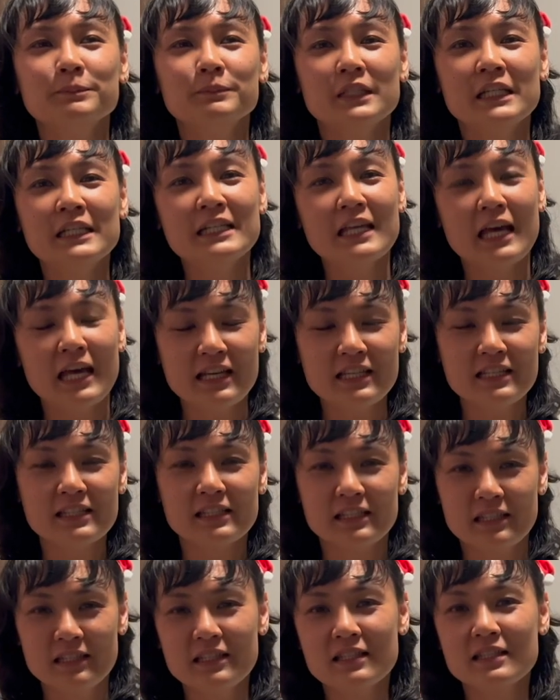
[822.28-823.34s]
in
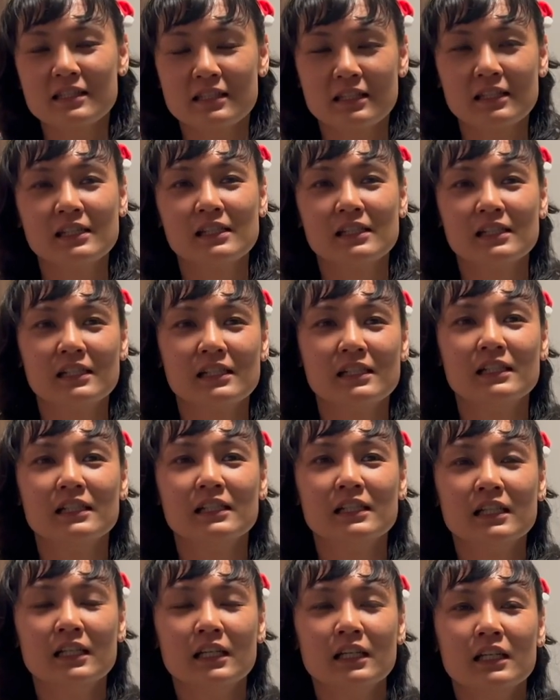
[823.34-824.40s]
essence,
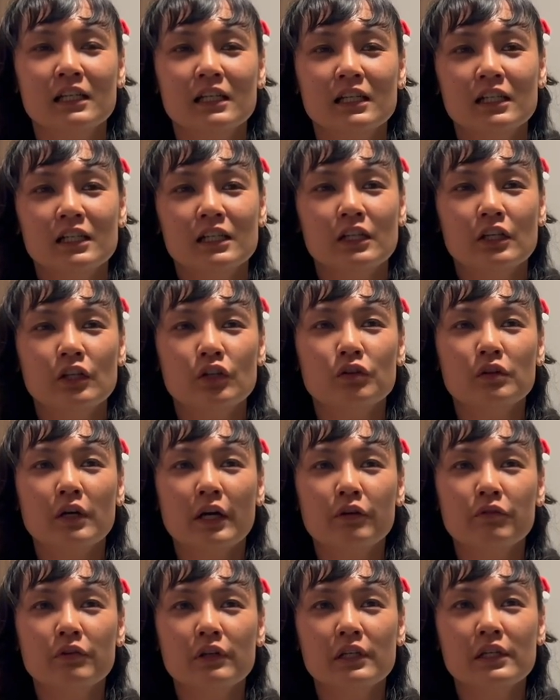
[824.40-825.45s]
I
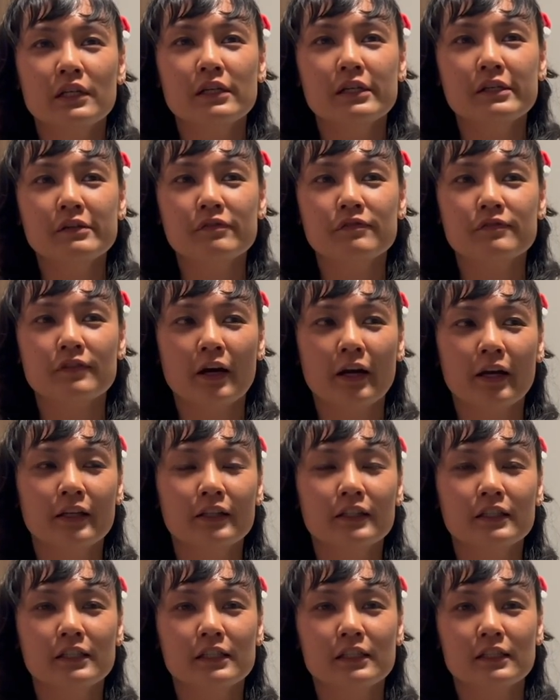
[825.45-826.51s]
really
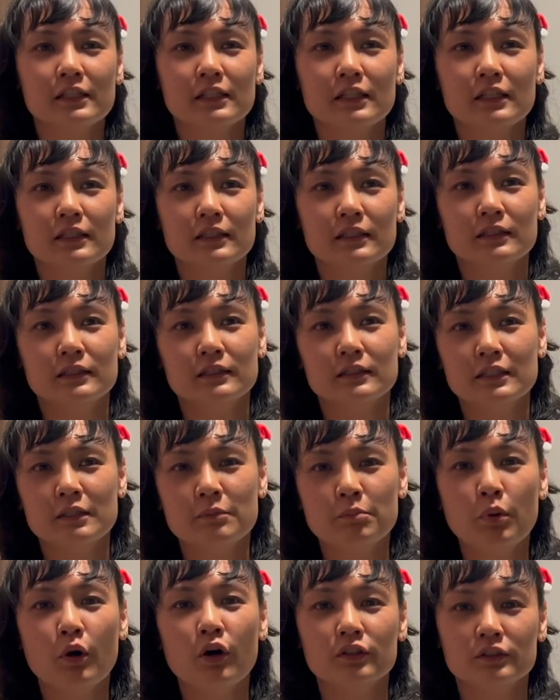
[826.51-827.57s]
find it
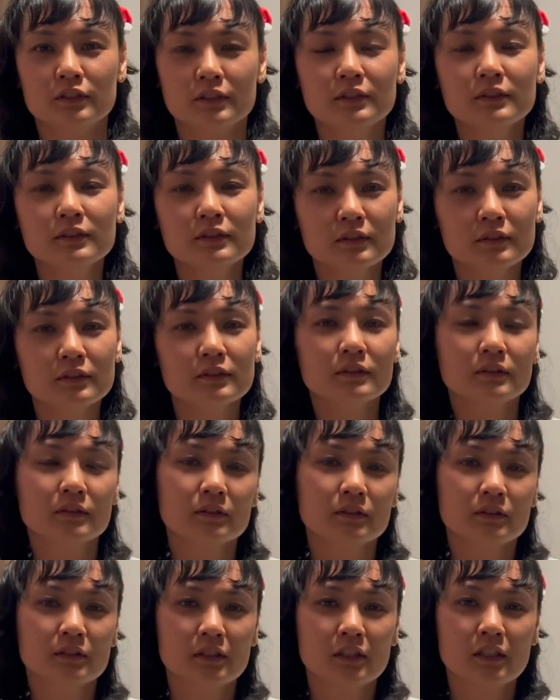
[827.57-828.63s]
important
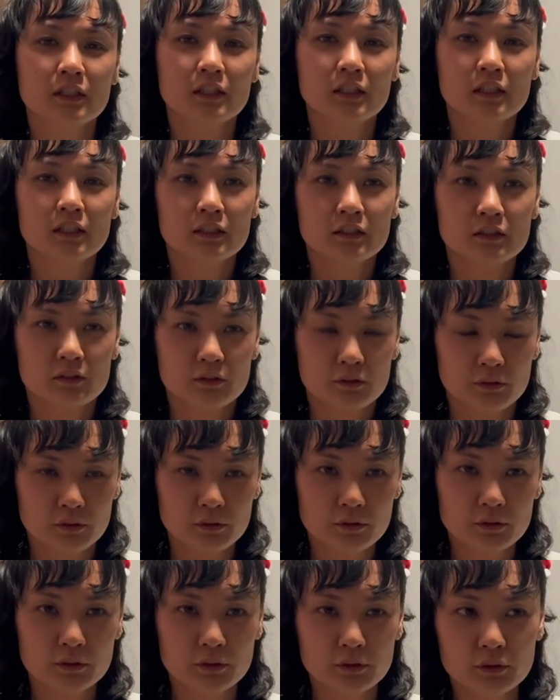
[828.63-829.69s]

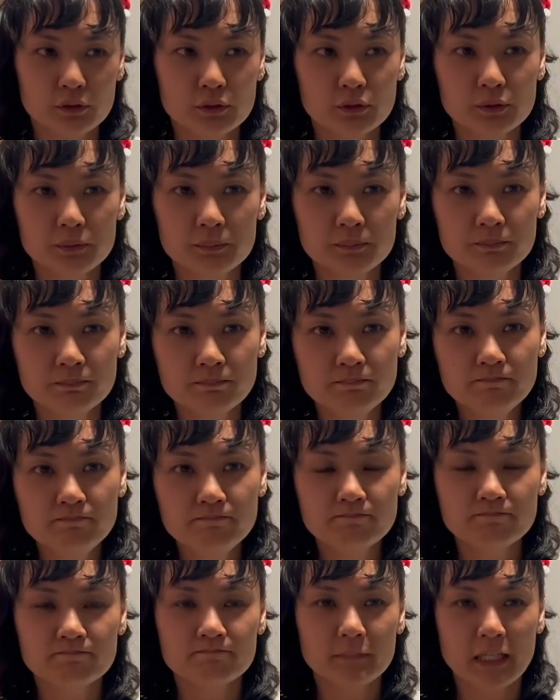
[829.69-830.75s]
to
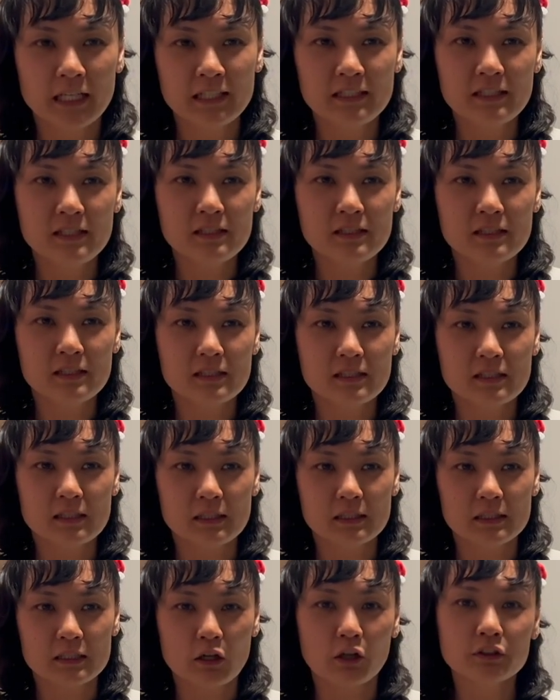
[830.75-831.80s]
at least
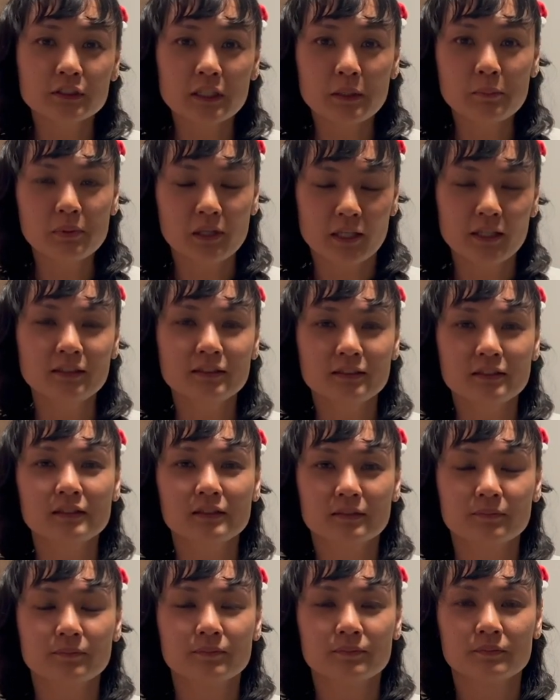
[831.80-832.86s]
contemplate
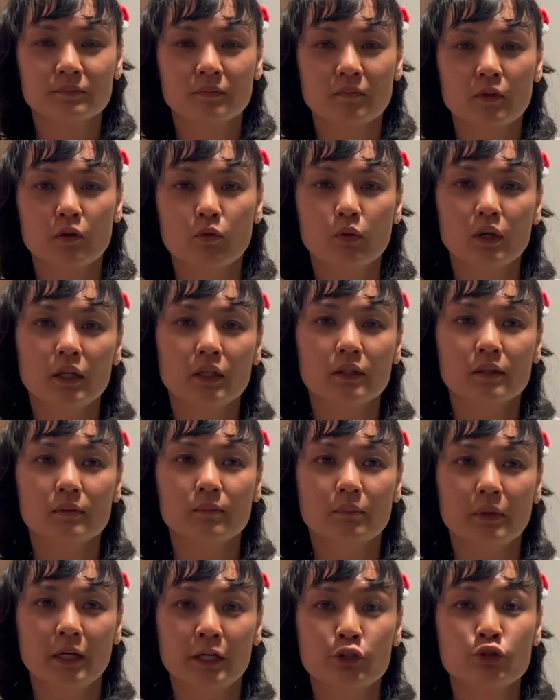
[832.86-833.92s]
what
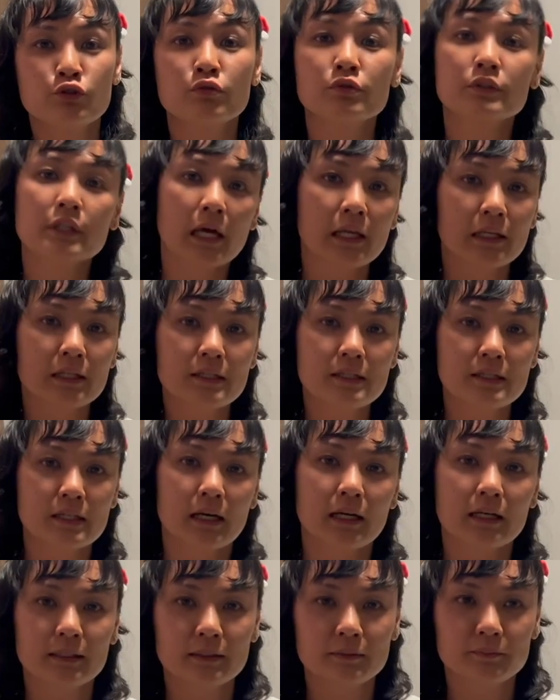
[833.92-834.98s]
my true talents
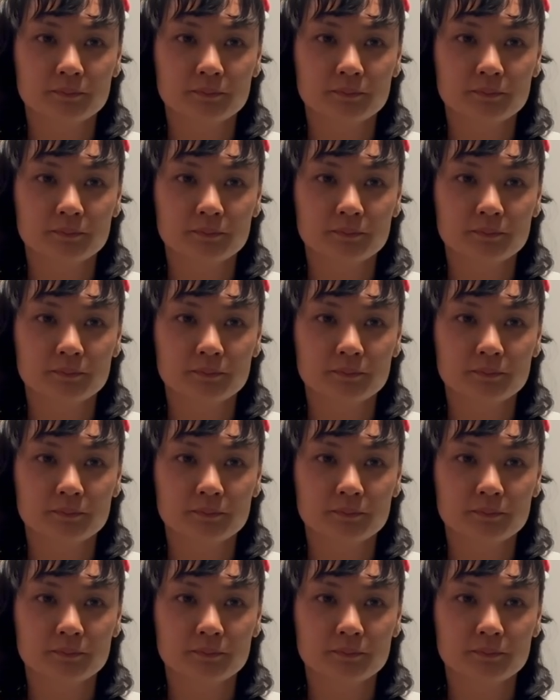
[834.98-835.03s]
are.